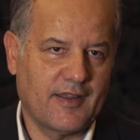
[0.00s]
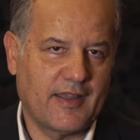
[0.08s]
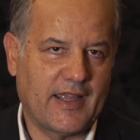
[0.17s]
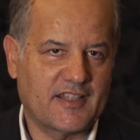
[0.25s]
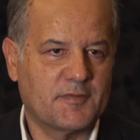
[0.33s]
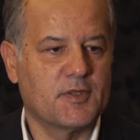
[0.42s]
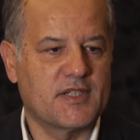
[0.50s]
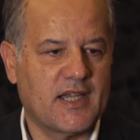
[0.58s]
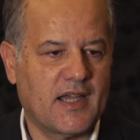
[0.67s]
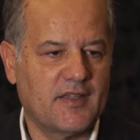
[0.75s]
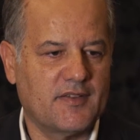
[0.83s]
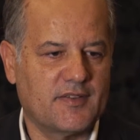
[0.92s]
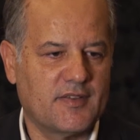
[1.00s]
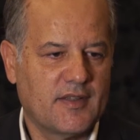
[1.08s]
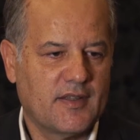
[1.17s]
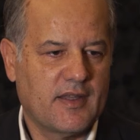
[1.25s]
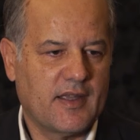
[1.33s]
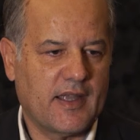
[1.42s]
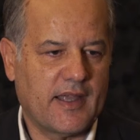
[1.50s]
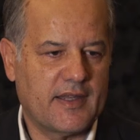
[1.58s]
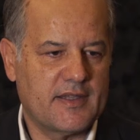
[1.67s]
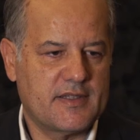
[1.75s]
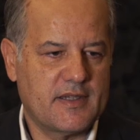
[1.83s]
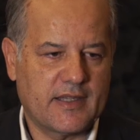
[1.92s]
expertise
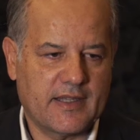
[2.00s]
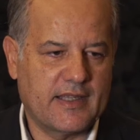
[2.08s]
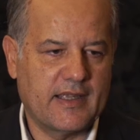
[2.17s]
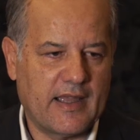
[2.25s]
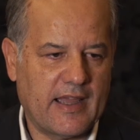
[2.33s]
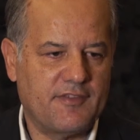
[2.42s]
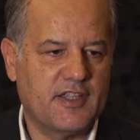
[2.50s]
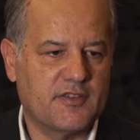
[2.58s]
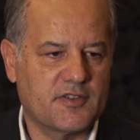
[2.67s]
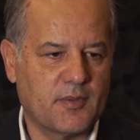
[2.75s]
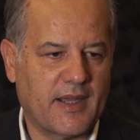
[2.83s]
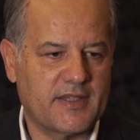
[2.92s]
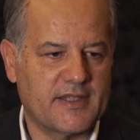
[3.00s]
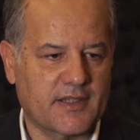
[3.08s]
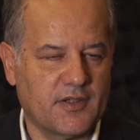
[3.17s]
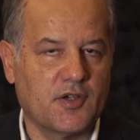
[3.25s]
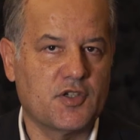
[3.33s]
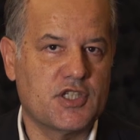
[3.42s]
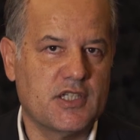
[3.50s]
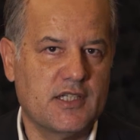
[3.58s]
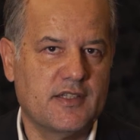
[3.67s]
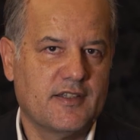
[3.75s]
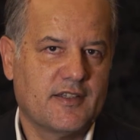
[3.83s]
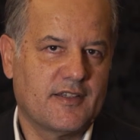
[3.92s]
and having the right
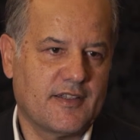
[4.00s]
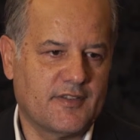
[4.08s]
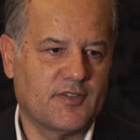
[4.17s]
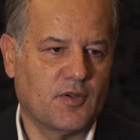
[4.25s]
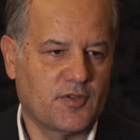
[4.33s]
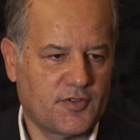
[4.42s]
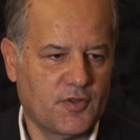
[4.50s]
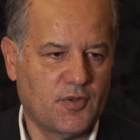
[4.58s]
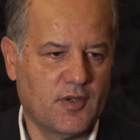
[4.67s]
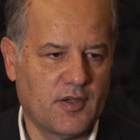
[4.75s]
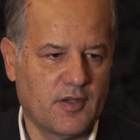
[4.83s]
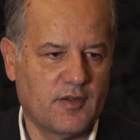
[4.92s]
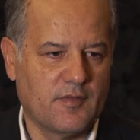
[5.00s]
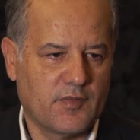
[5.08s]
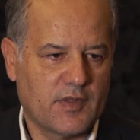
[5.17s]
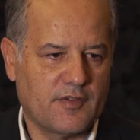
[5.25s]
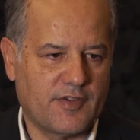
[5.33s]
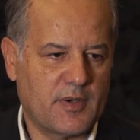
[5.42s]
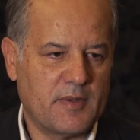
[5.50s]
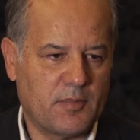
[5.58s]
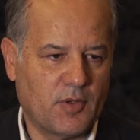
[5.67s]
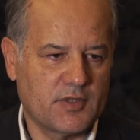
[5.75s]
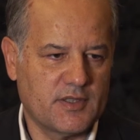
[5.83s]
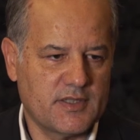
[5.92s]
technology is also very
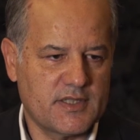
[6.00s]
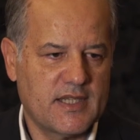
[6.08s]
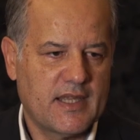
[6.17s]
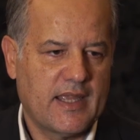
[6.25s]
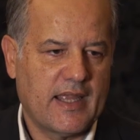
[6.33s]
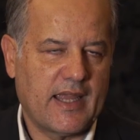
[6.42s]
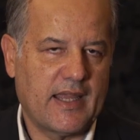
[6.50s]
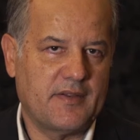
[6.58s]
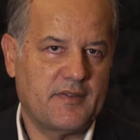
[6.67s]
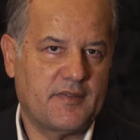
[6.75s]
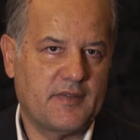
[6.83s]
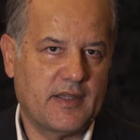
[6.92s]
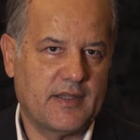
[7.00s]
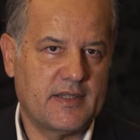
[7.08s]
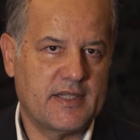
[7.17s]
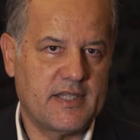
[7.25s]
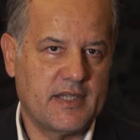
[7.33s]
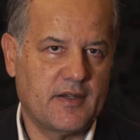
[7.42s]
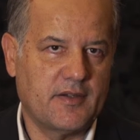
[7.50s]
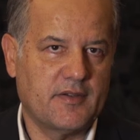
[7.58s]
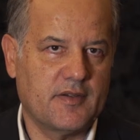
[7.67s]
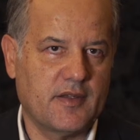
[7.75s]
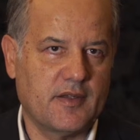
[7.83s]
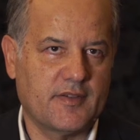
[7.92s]
important. And here
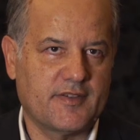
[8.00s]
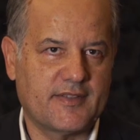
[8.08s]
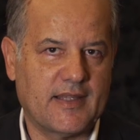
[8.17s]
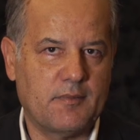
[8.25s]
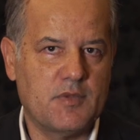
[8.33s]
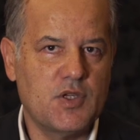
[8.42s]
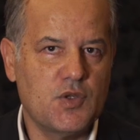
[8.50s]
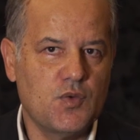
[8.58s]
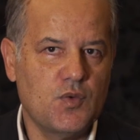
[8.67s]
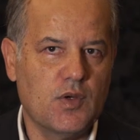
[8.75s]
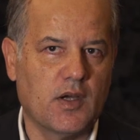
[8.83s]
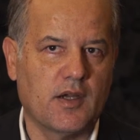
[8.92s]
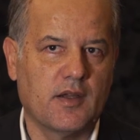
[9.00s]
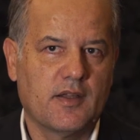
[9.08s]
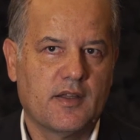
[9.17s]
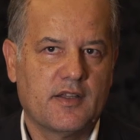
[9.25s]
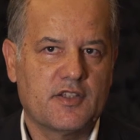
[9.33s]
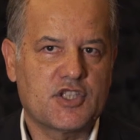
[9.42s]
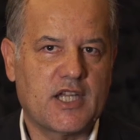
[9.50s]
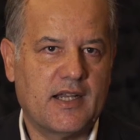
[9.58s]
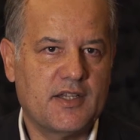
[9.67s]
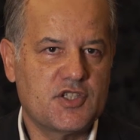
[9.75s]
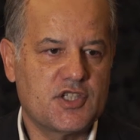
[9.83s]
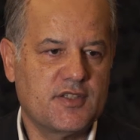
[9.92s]
some new
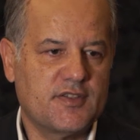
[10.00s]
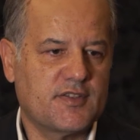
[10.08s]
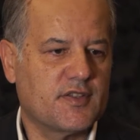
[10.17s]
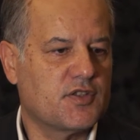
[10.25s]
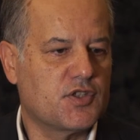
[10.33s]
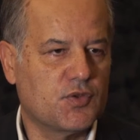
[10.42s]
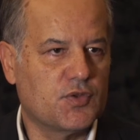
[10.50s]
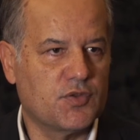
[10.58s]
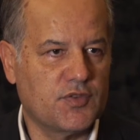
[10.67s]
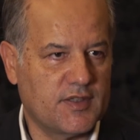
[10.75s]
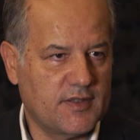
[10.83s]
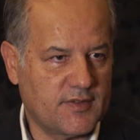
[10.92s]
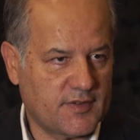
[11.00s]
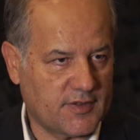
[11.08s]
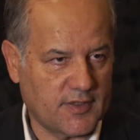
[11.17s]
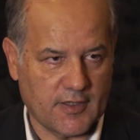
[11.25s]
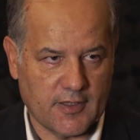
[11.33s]
challenges due to this